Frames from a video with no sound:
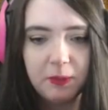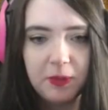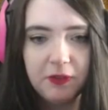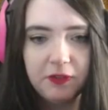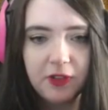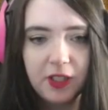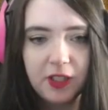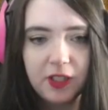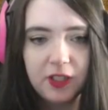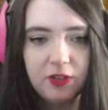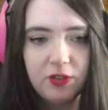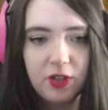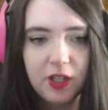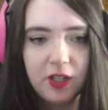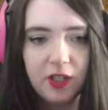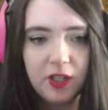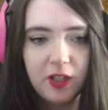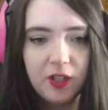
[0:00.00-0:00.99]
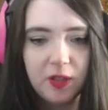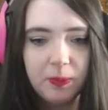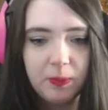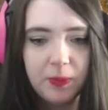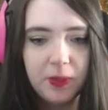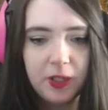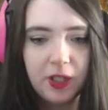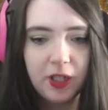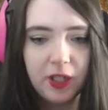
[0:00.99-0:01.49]
And I'm gonna have to, like, try to heal
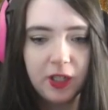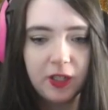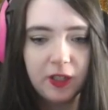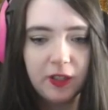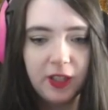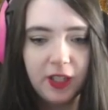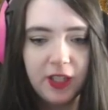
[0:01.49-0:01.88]
him here.